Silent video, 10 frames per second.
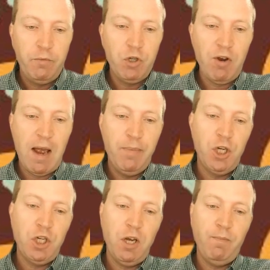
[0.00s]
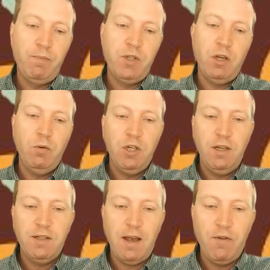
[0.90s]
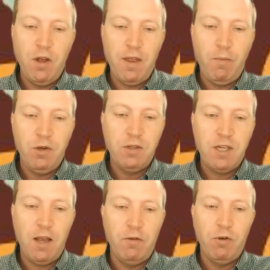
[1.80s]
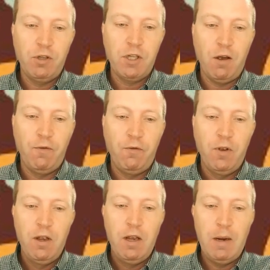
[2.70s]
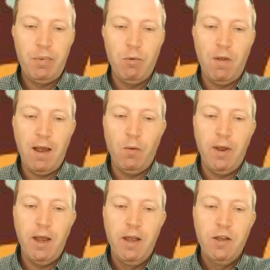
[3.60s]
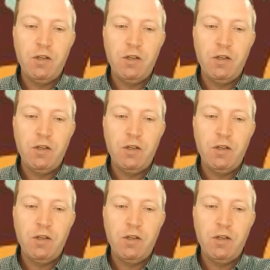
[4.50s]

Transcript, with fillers: We try bishop to g7, then we just take the rooks off and promote that way.